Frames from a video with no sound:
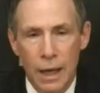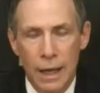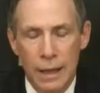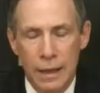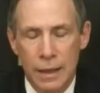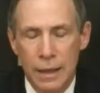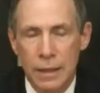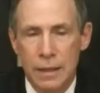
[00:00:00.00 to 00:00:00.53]
I
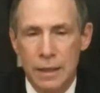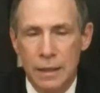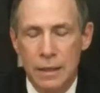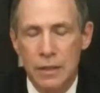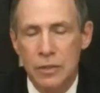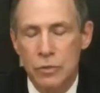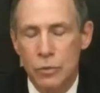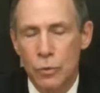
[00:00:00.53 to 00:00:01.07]
think that
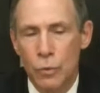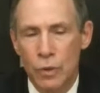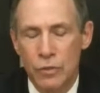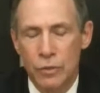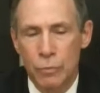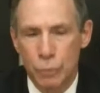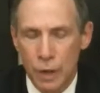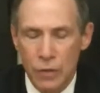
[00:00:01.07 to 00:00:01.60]
this was
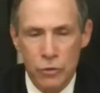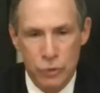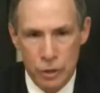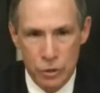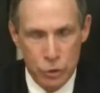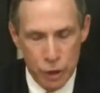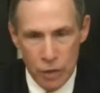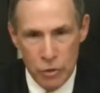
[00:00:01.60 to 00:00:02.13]
a rush to
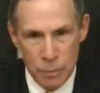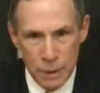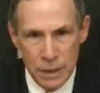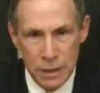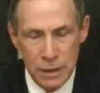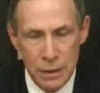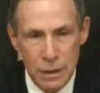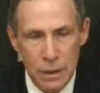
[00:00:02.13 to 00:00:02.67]
judgment.